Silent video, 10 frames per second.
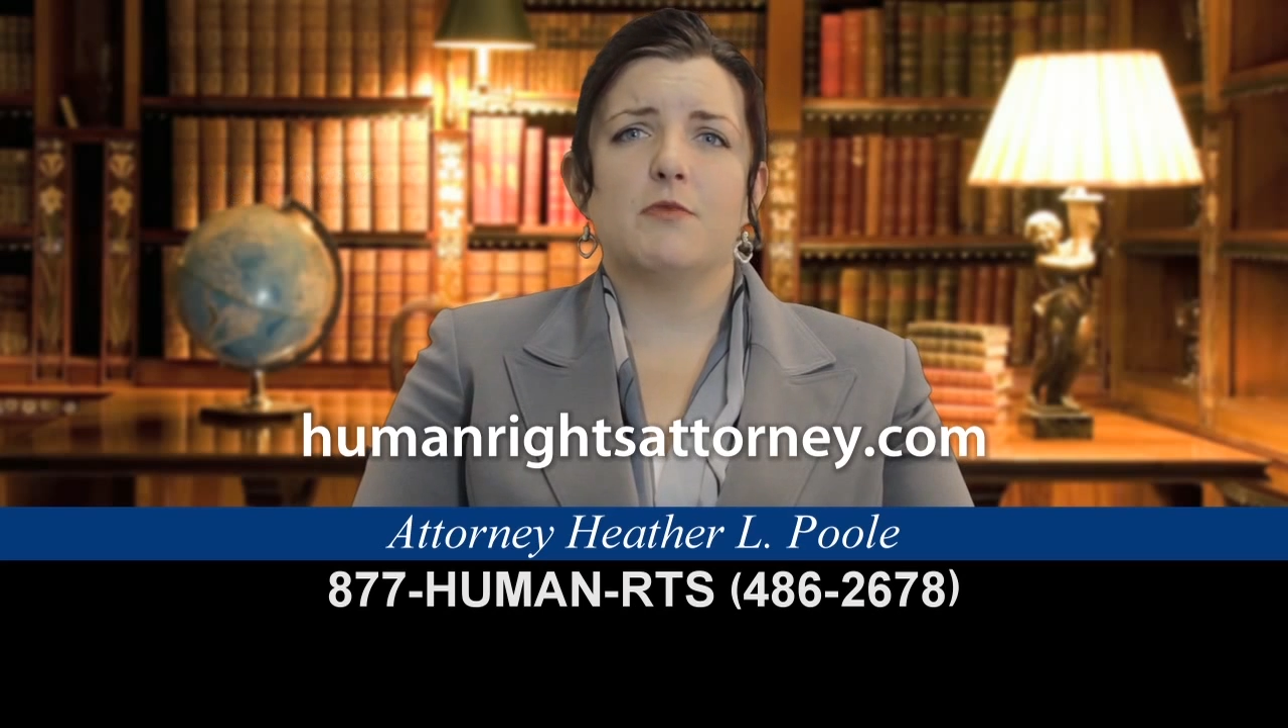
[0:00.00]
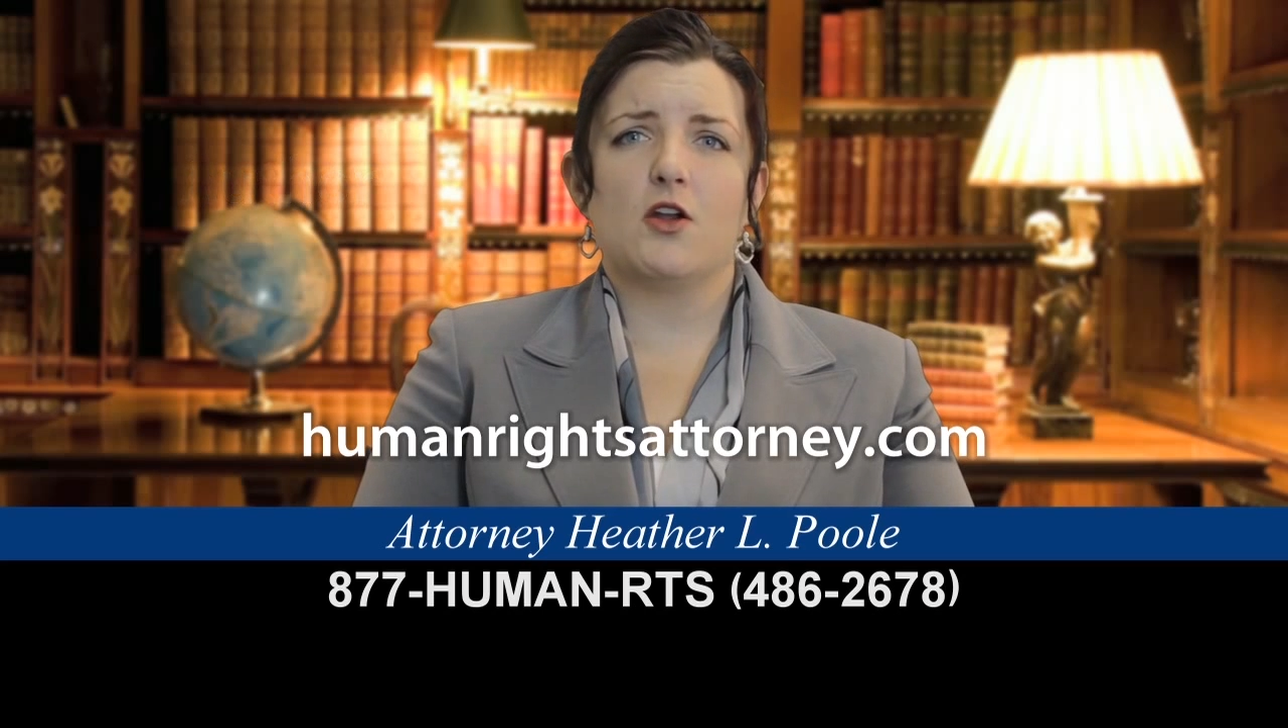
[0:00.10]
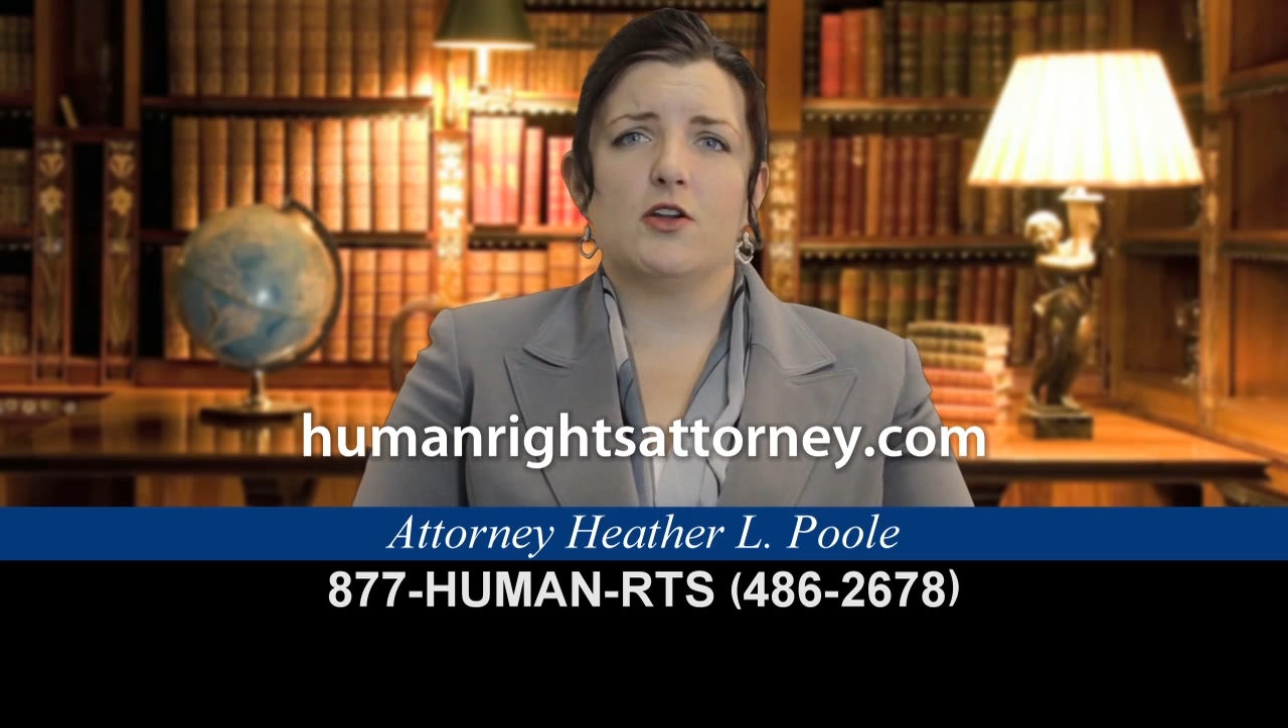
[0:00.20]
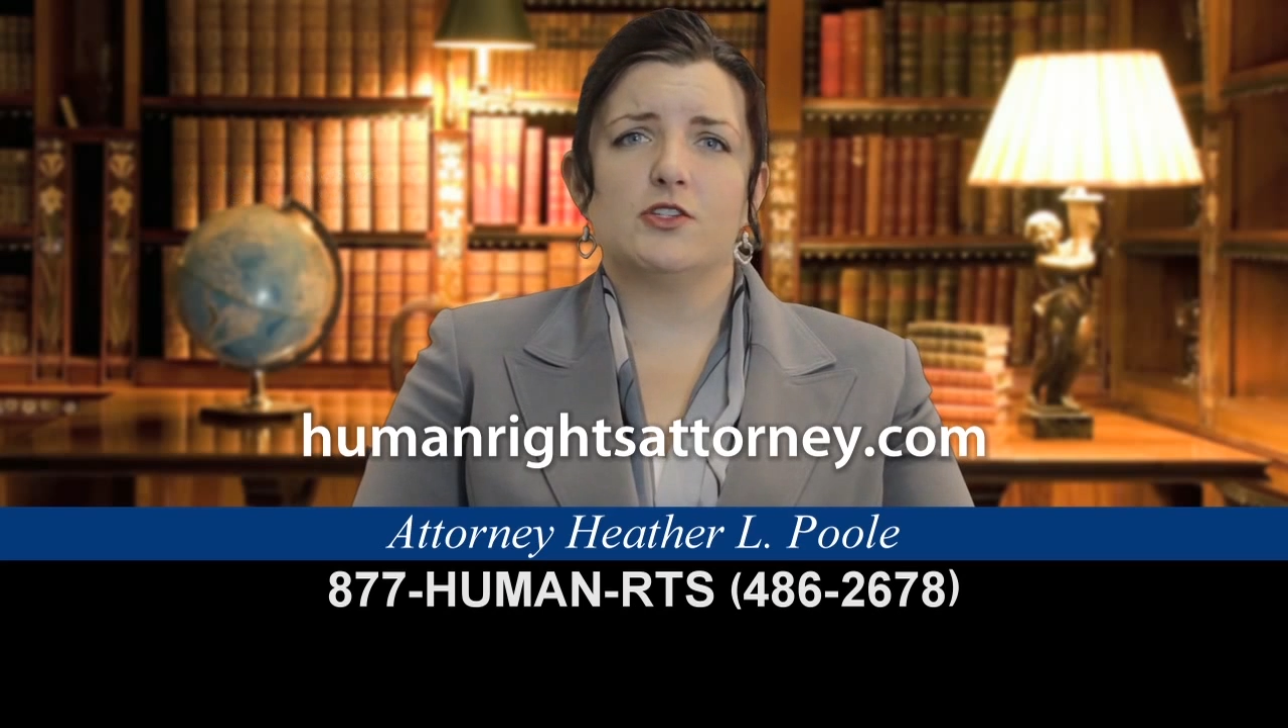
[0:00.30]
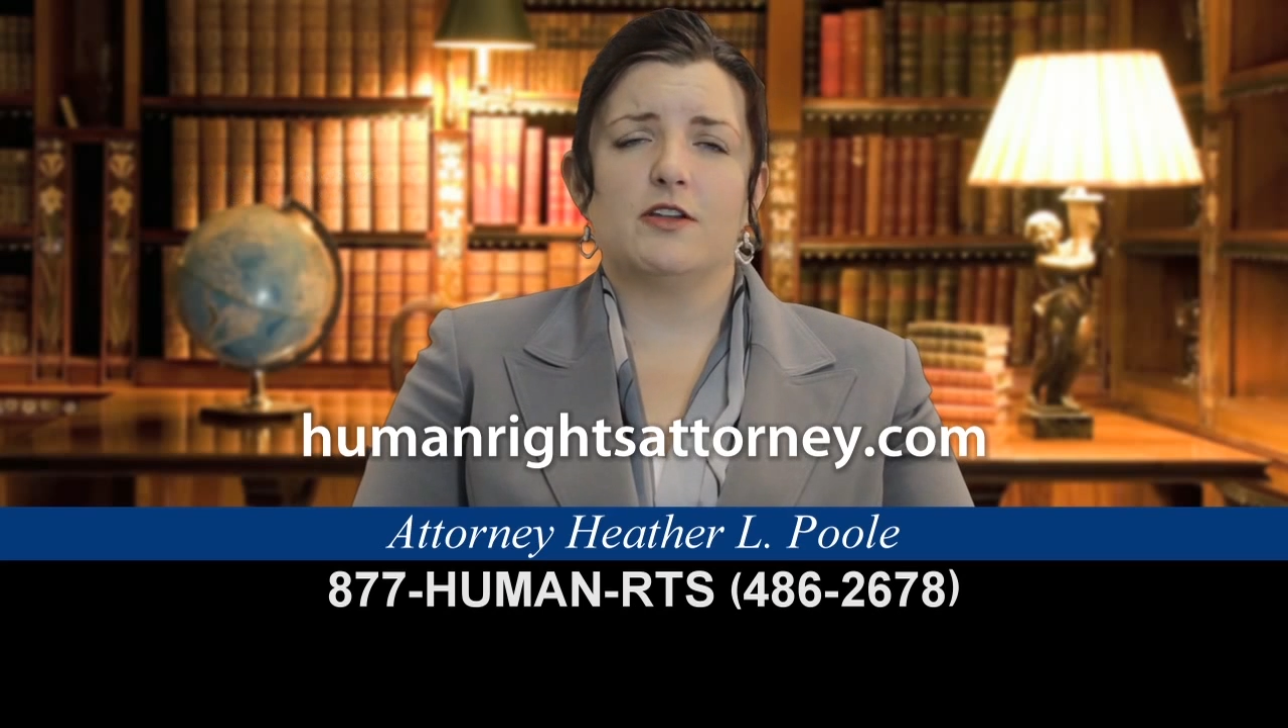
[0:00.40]

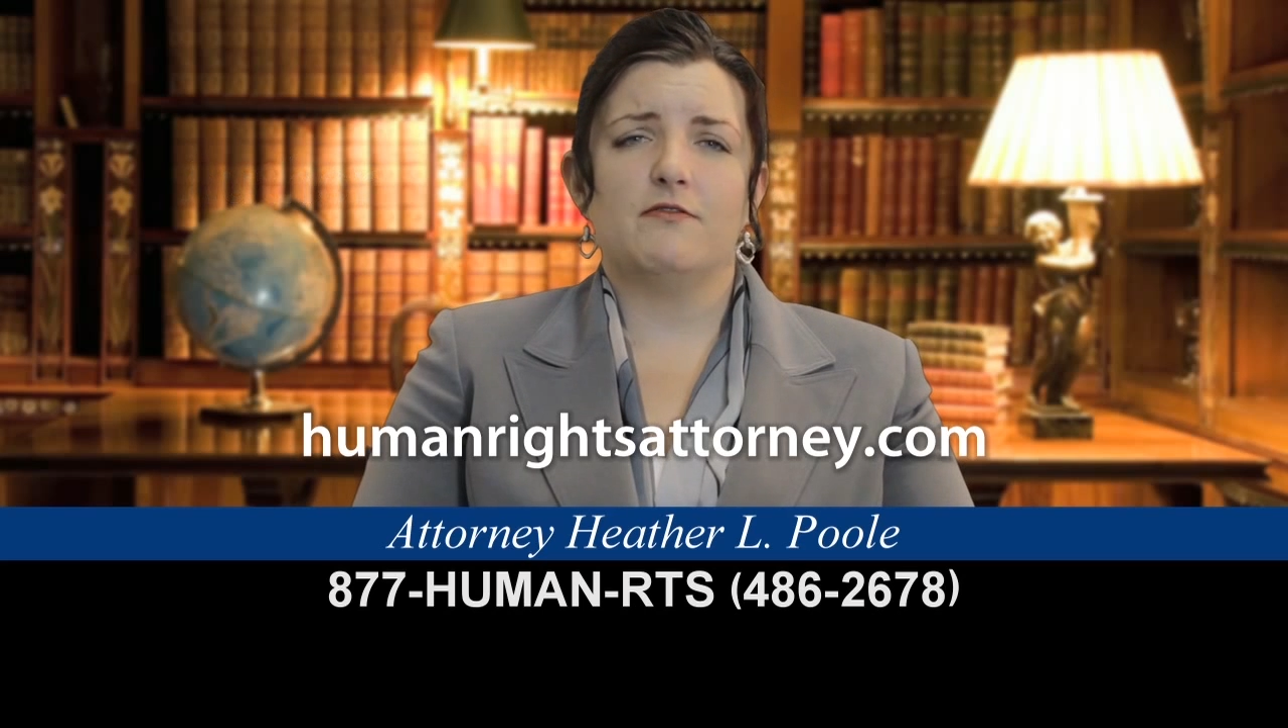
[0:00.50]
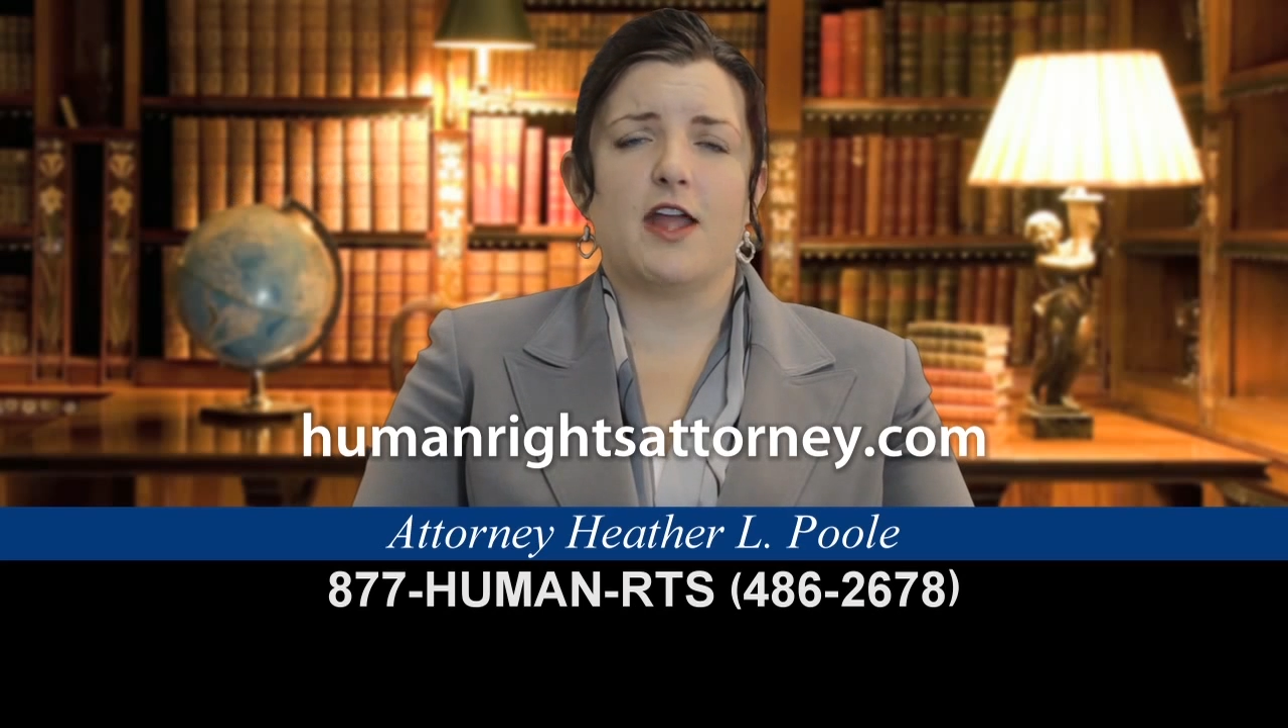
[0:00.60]
marriage and